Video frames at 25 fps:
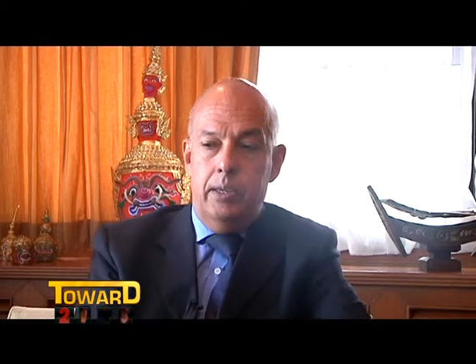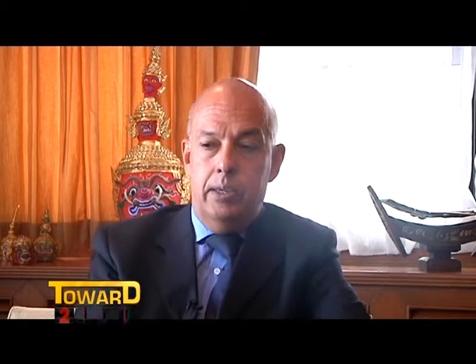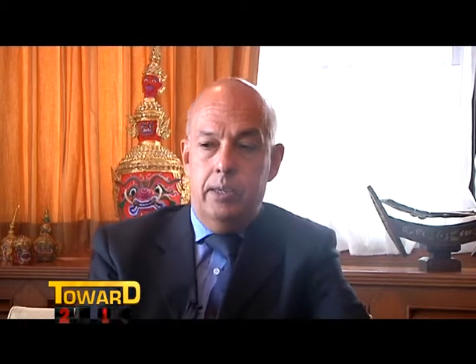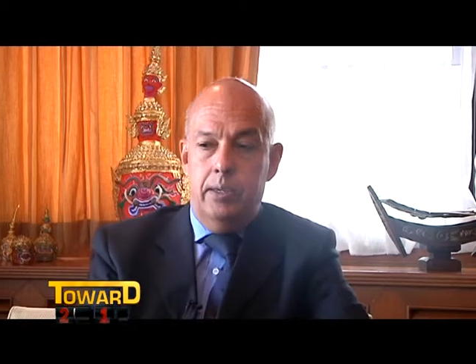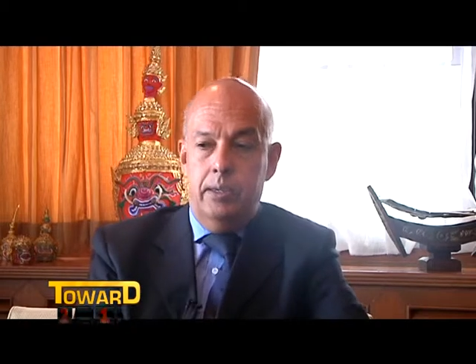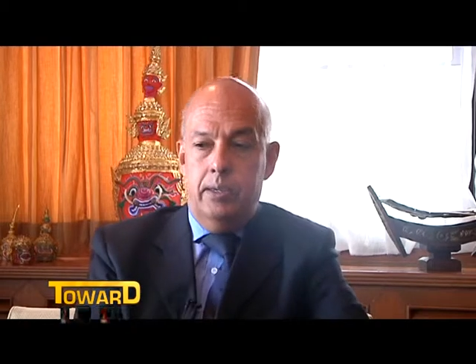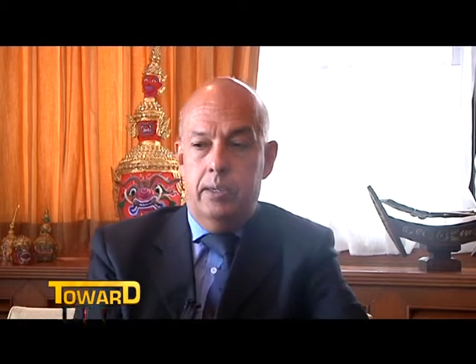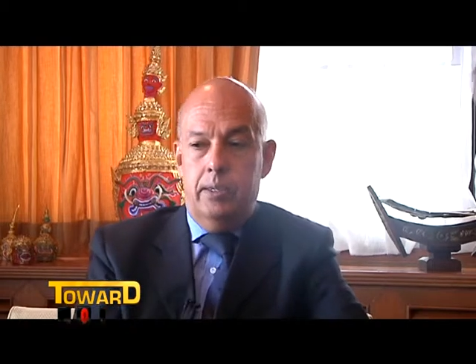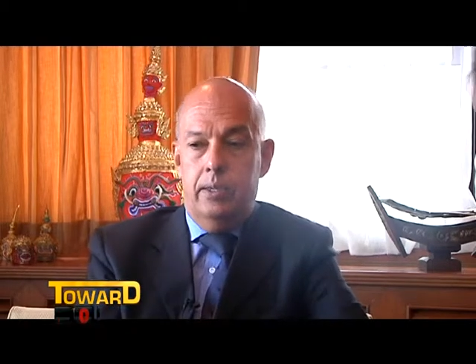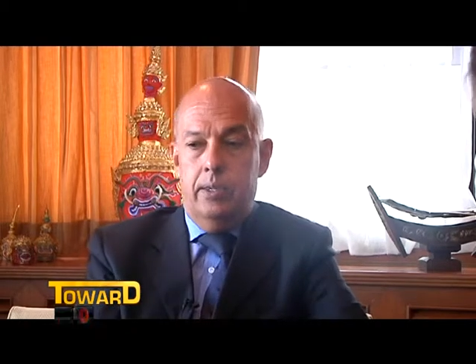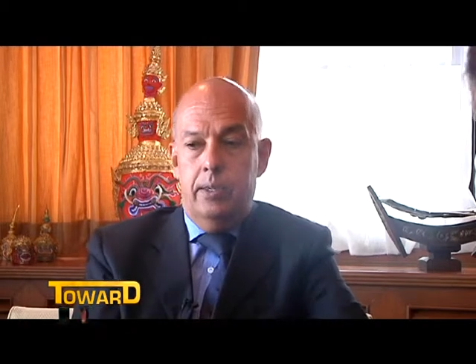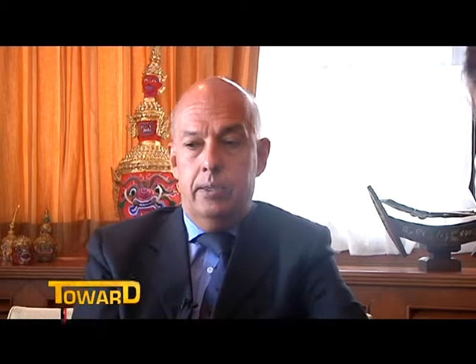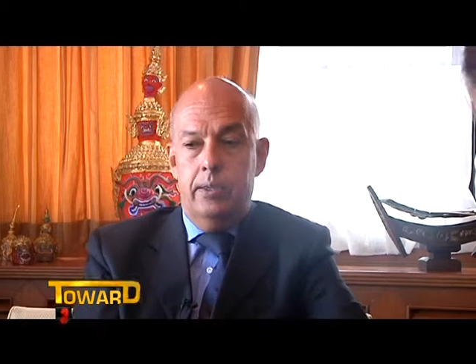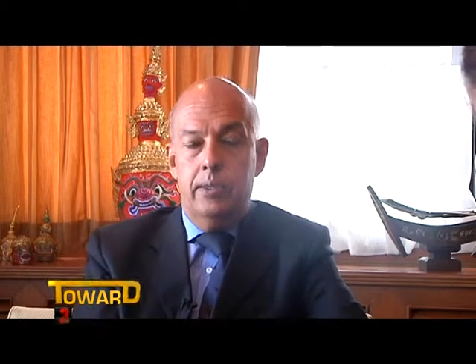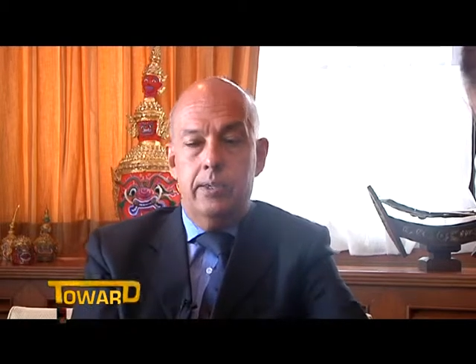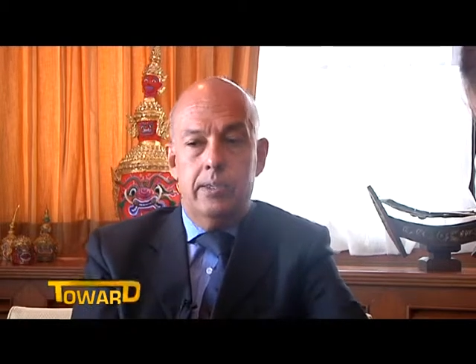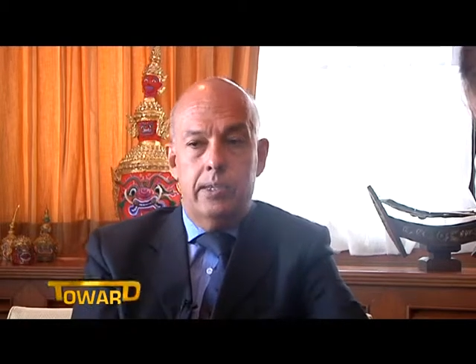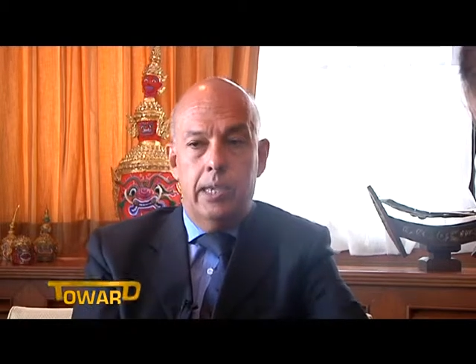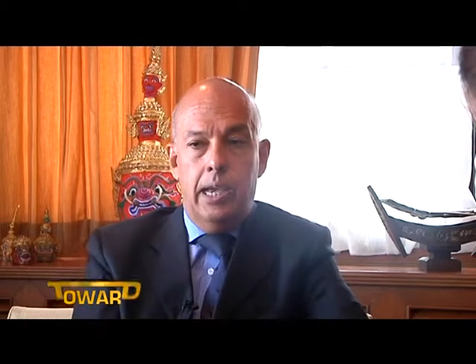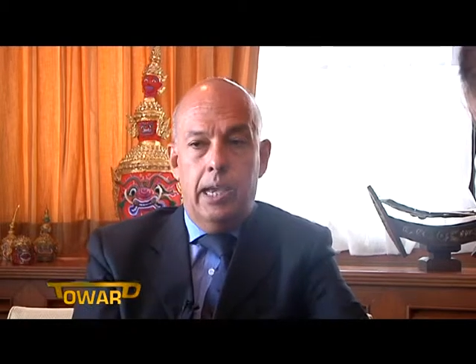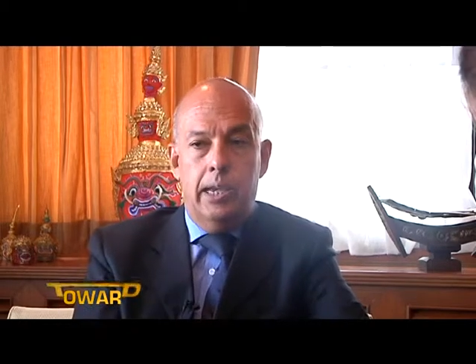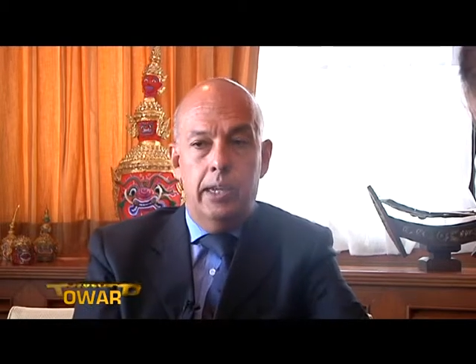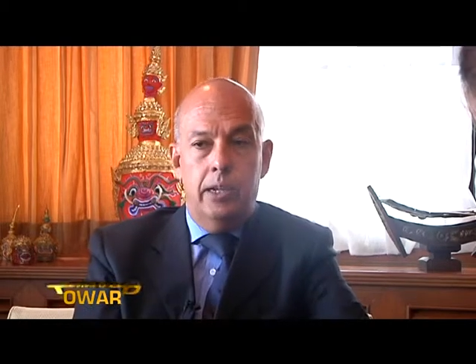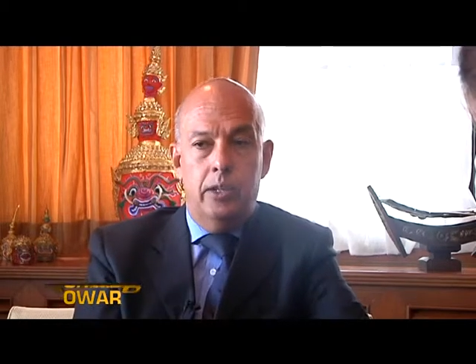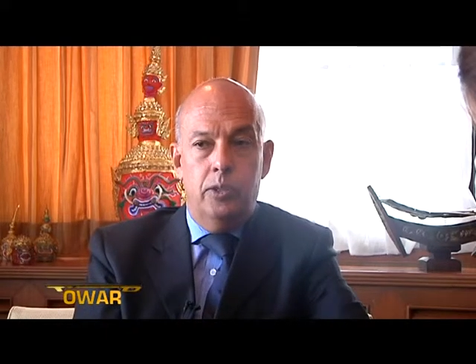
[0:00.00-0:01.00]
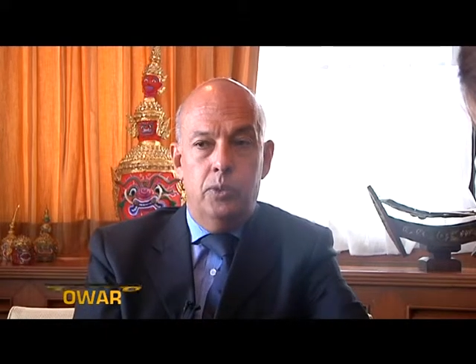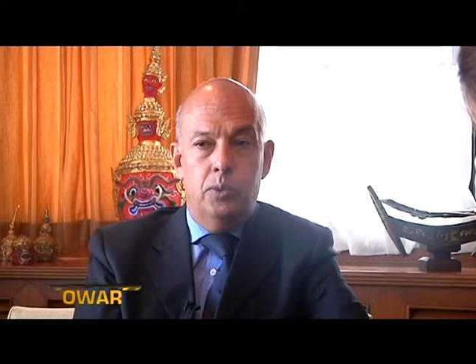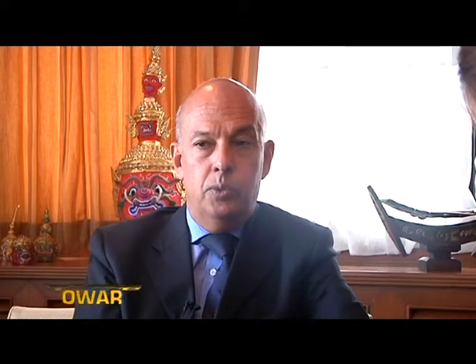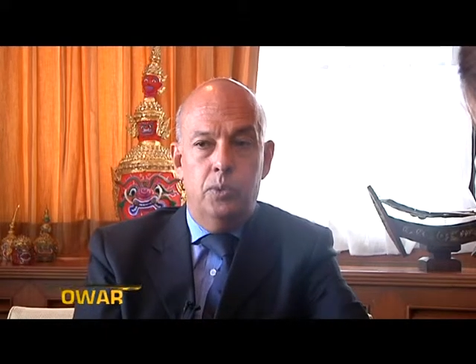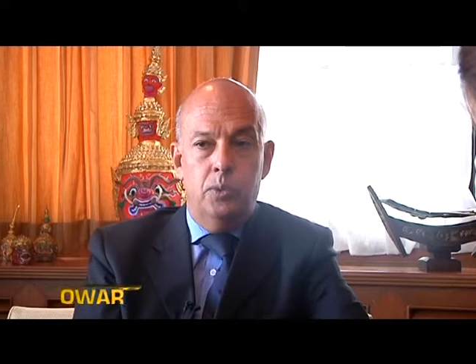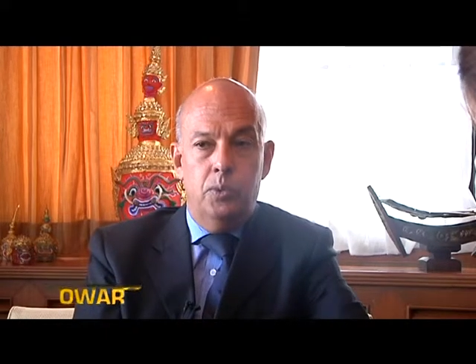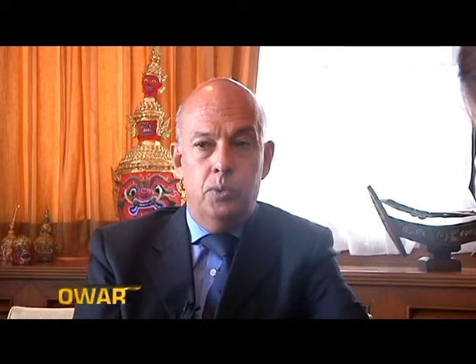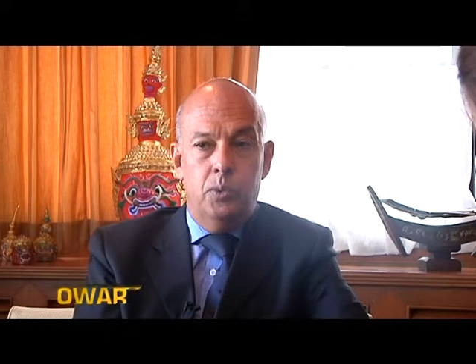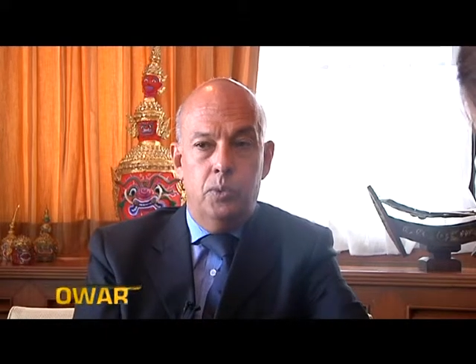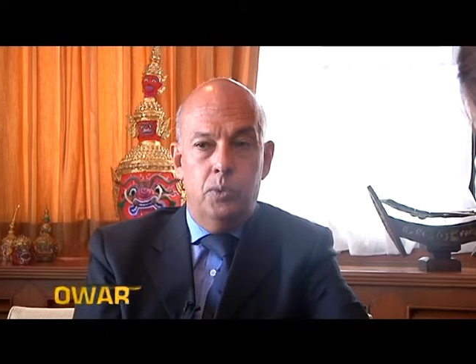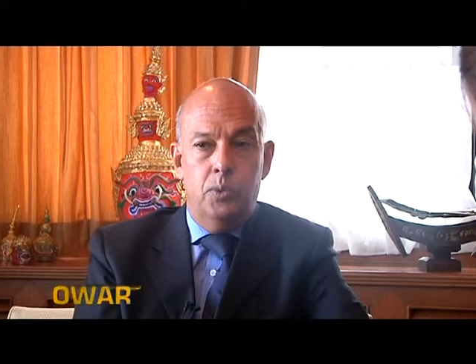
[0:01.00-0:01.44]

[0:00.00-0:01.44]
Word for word: uh decided to,